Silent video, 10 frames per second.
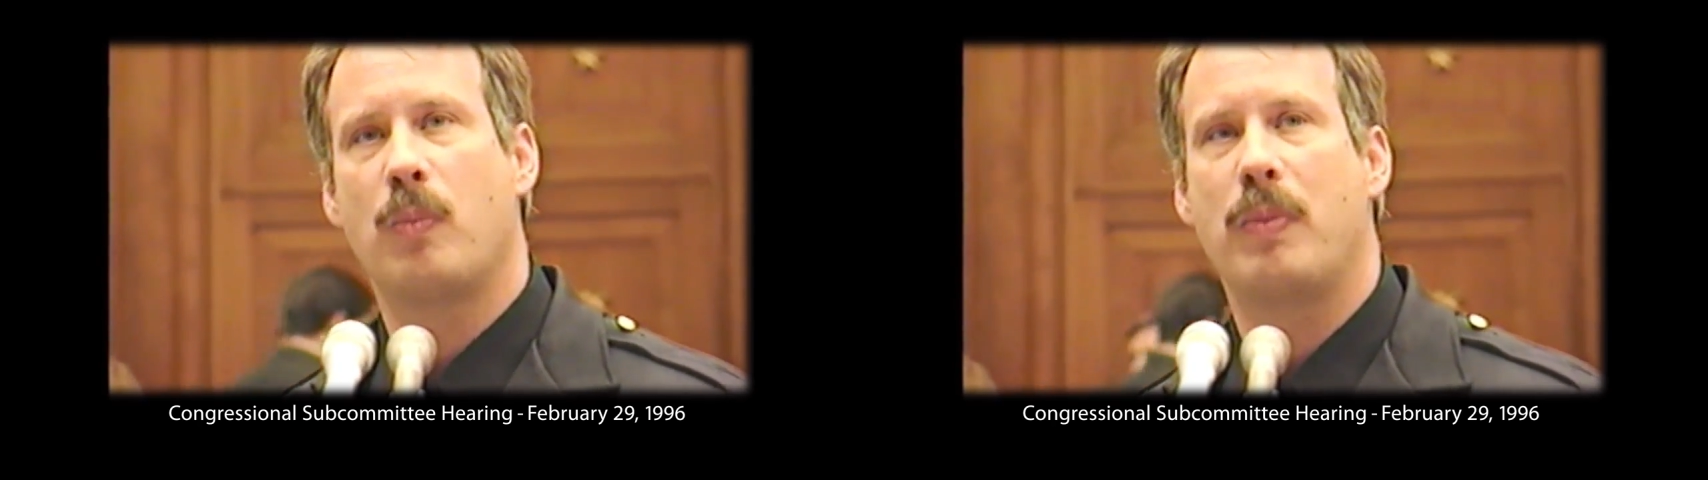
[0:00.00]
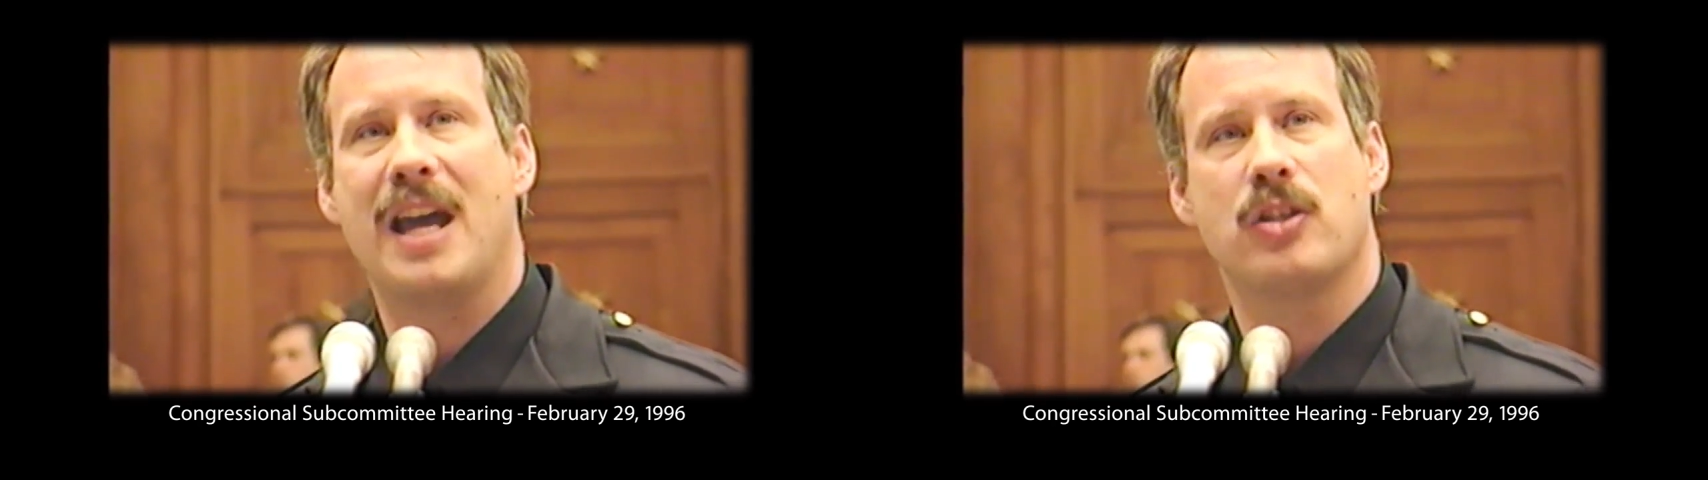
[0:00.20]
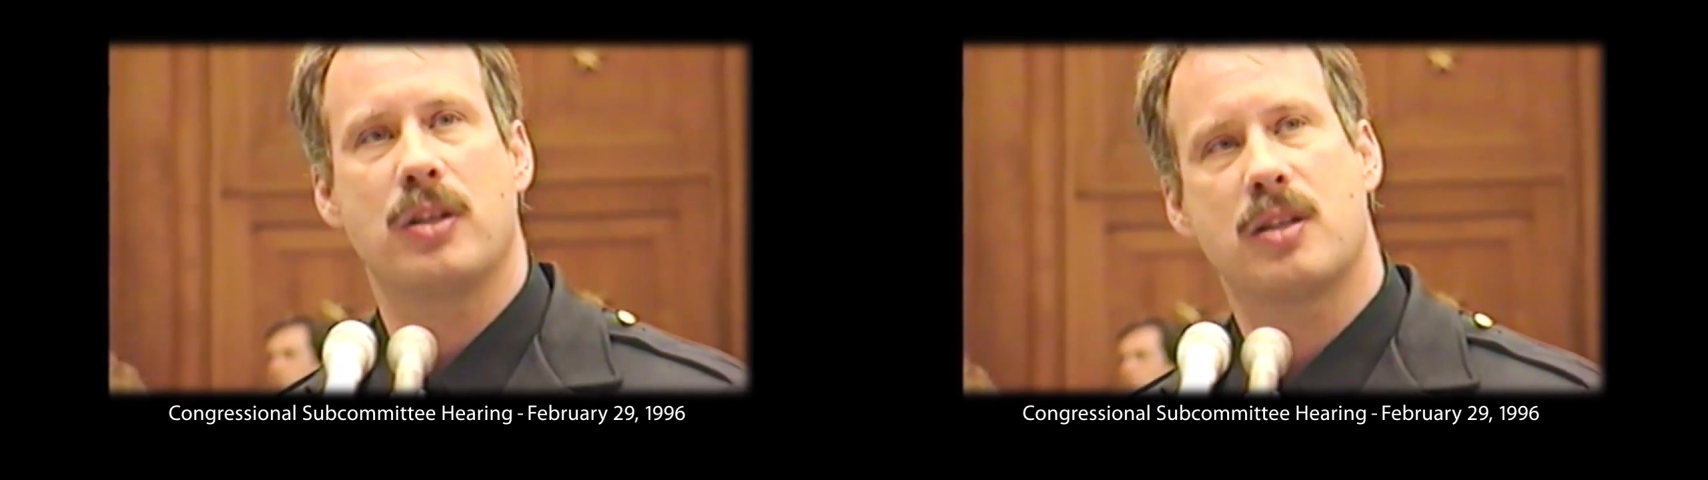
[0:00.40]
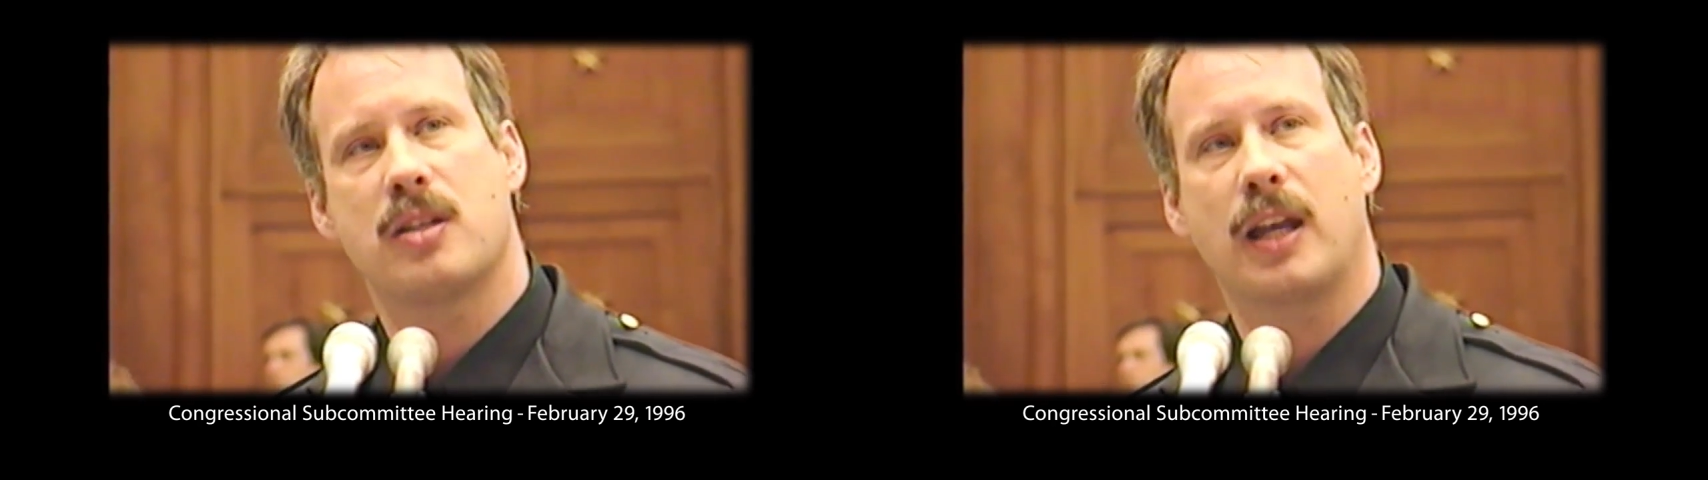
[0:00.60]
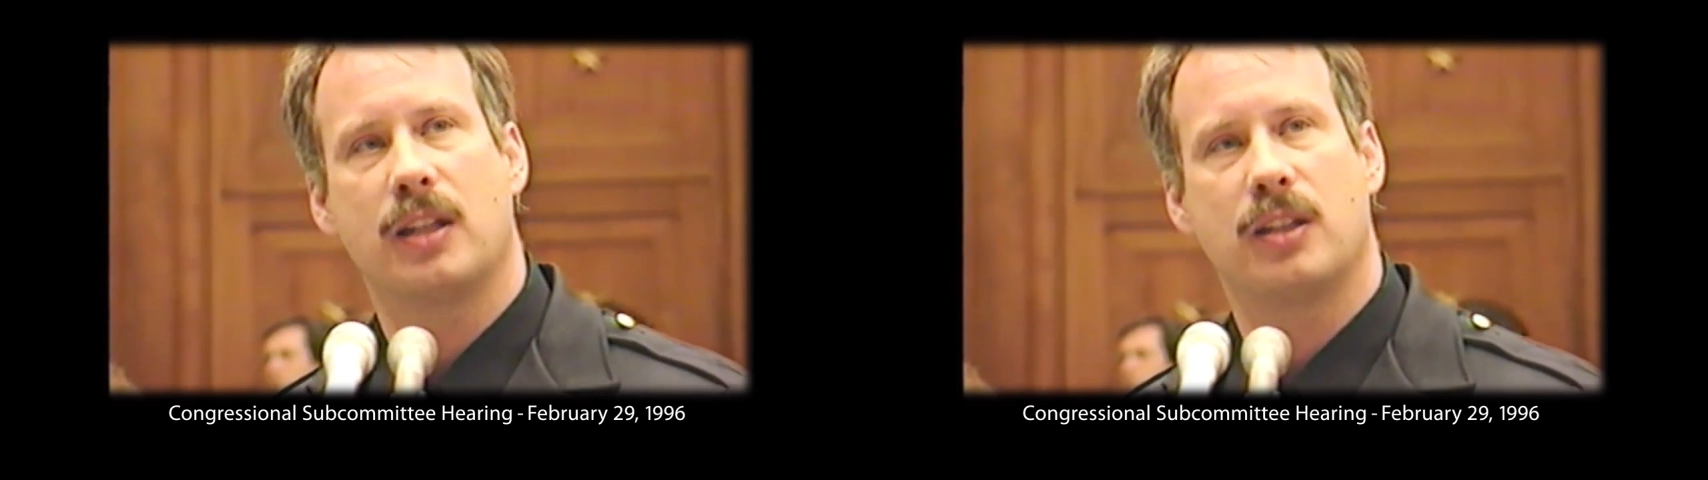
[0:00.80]
bad she had
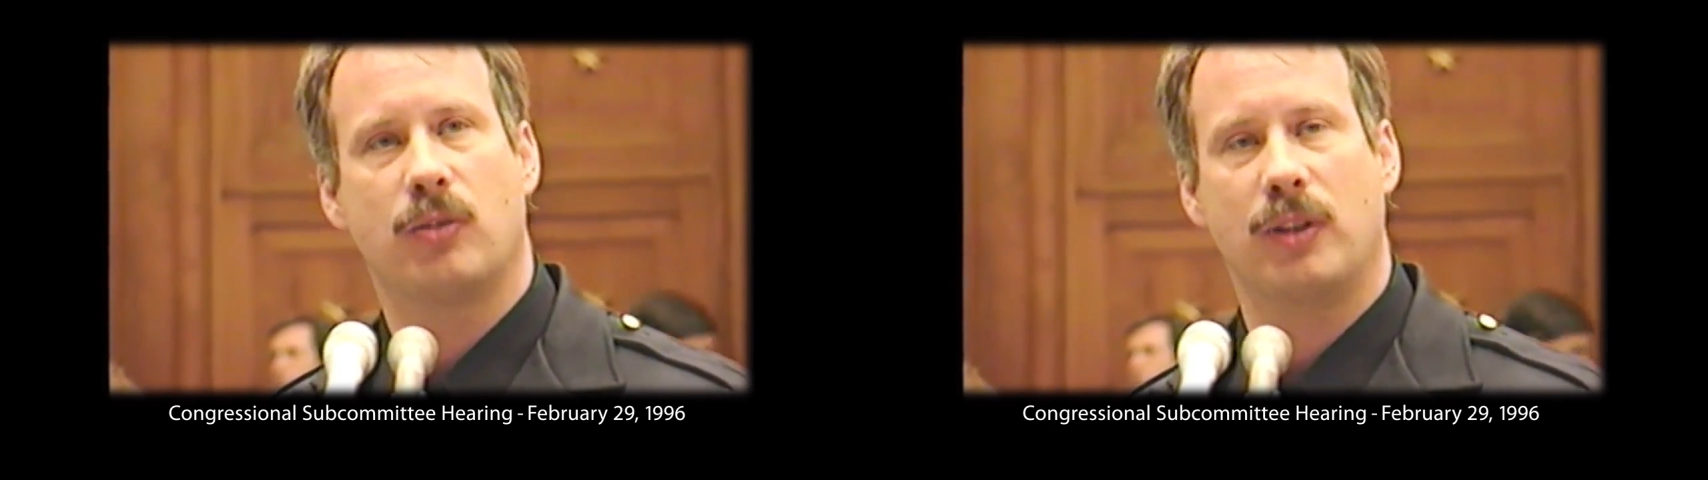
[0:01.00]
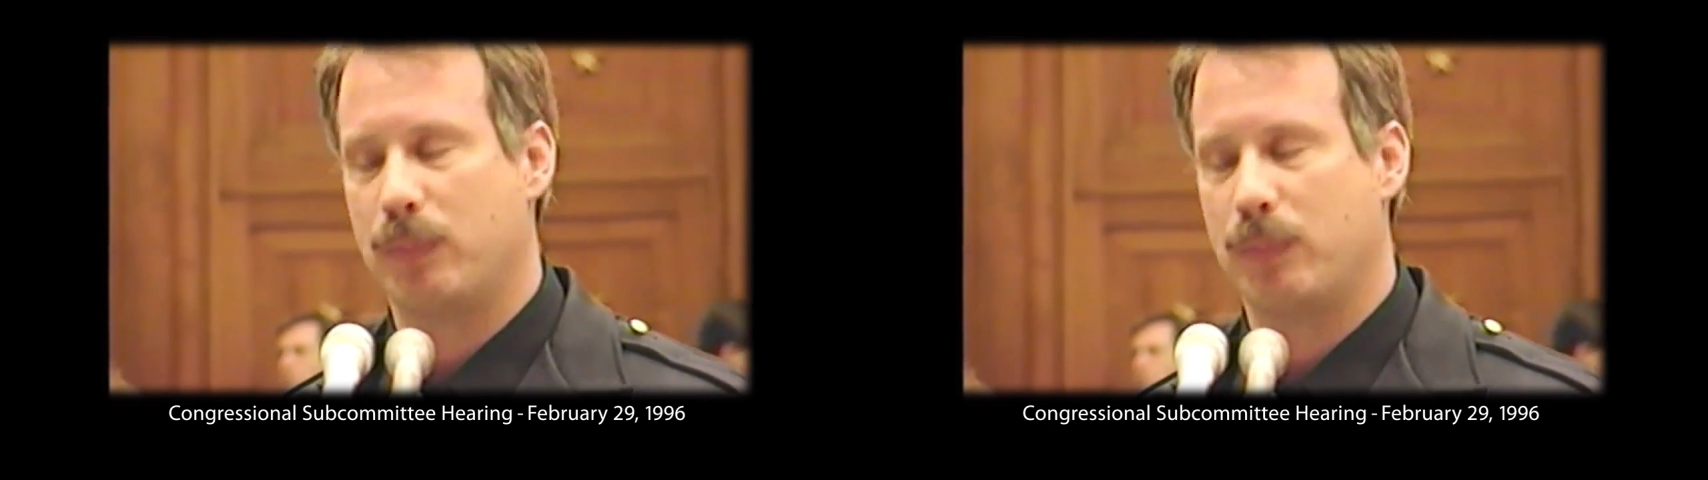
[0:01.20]
second-degree